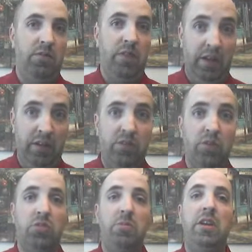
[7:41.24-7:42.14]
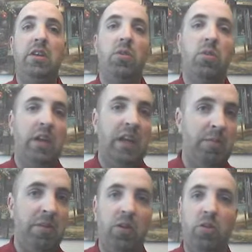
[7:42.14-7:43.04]
Like social media or
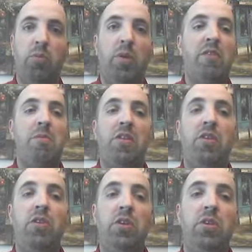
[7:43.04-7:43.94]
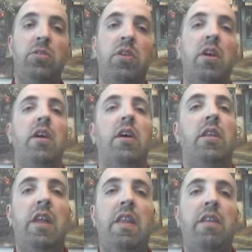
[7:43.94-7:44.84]
email or whatever method you use,
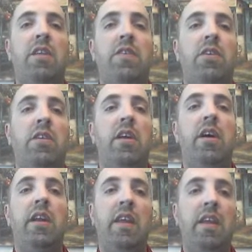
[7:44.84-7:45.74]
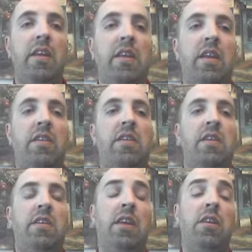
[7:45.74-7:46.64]
a lot of that stuff's online, and that
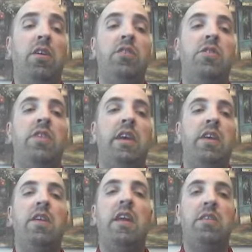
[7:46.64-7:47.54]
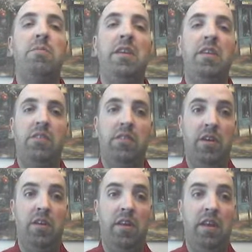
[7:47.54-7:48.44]
the technology or the internet
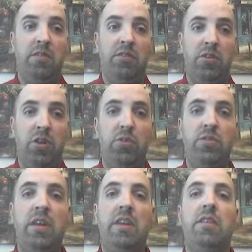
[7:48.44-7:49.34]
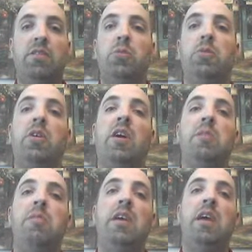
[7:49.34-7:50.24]
has closed in this global
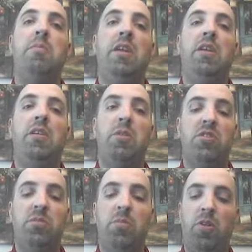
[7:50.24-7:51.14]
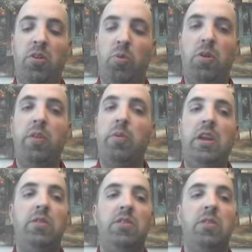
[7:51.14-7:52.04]
economy and made it a much smaller world than what
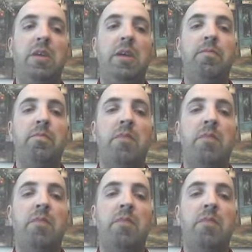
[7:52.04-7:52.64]
it used to be.